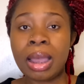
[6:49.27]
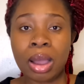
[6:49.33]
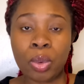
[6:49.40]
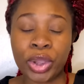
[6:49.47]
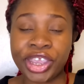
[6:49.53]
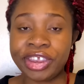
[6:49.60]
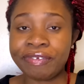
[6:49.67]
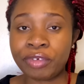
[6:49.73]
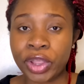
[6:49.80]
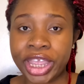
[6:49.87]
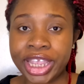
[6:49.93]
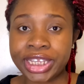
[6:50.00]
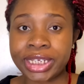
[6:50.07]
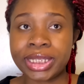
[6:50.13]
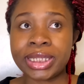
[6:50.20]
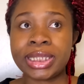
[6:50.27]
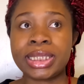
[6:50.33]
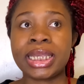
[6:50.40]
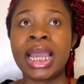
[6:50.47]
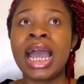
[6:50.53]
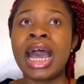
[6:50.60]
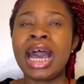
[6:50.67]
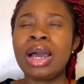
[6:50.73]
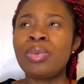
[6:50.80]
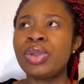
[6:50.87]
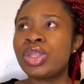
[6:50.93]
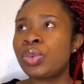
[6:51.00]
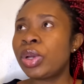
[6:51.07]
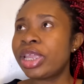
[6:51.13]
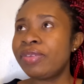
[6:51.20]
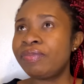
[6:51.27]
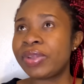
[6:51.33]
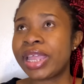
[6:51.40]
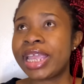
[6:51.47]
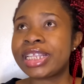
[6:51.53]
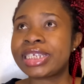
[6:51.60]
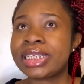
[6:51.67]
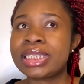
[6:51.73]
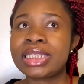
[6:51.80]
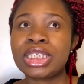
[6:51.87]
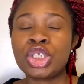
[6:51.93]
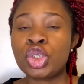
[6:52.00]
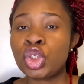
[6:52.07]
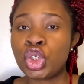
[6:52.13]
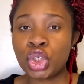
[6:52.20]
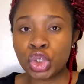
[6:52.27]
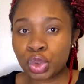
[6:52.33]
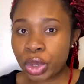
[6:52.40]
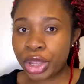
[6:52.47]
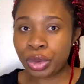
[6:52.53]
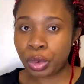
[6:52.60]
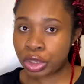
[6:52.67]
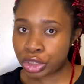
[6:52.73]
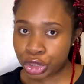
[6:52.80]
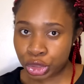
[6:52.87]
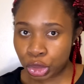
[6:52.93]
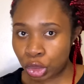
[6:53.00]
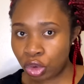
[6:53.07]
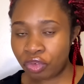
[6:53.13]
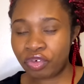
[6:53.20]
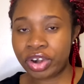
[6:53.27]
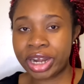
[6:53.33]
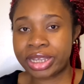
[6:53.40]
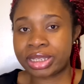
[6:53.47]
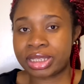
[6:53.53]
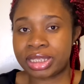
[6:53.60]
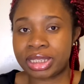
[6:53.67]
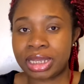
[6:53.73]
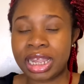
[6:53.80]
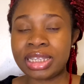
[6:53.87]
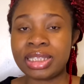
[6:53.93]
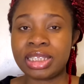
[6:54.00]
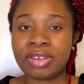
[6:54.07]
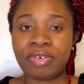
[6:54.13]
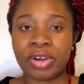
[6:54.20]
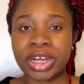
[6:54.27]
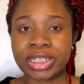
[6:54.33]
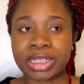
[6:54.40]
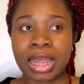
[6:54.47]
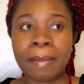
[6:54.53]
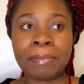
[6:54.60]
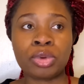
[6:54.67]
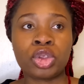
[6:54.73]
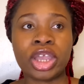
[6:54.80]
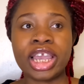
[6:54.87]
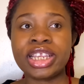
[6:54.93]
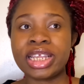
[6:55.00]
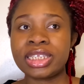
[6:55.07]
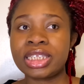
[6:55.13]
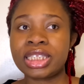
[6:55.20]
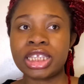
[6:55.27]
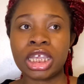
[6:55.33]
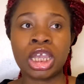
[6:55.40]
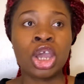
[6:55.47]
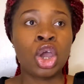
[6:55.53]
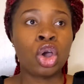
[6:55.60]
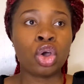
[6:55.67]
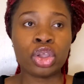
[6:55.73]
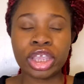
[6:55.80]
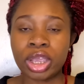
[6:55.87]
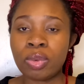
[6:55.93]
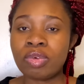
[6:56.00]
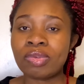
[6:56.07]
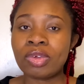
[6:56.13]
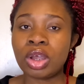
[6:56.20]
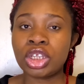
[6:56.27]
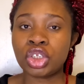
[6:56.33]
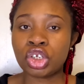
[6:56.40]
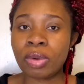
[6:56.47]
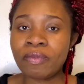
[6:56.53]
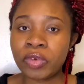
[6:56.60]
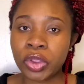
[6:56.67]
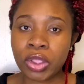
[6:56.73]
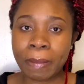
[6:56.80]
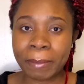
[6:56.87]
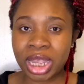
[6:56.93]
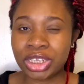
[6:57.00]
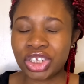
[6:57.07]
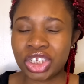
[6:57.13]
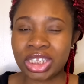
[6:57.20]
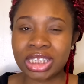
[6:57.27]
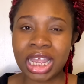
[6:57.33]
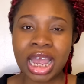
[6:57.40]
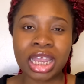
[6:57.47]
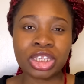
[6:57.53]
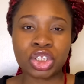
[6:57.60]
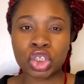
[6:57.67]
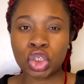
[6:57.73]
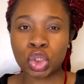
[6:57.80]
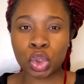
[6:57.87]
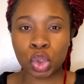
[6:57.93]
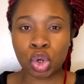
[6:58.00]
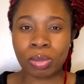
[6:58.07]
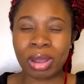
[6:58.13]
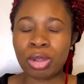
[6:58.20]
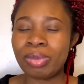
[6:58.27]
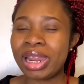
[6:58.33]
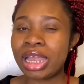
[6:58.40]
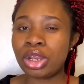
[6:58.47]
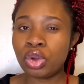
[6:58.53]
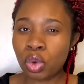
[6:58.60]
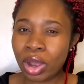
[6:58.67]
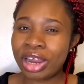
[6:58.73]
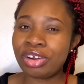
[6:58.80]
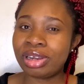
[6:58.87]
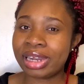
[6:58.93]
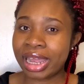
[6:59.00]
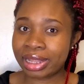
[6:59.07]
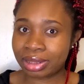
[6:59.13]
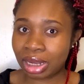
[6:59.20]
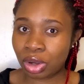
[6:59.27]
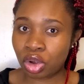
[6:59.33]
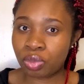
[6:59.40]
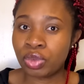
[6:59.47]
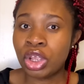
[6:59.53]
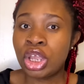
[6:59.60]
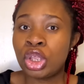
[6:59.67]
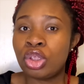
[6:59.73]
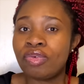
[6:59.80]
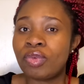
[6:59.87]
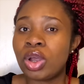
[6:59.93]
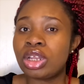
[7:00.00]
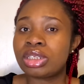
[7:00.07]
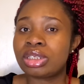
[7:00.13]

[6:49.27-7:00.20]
working for agency. And with working for agency, you choose where you want to go. Let's say for example your agency say, okay, we've got a job for you in Manchester into Soho, and you'll be like, no, I don't like that home. You've got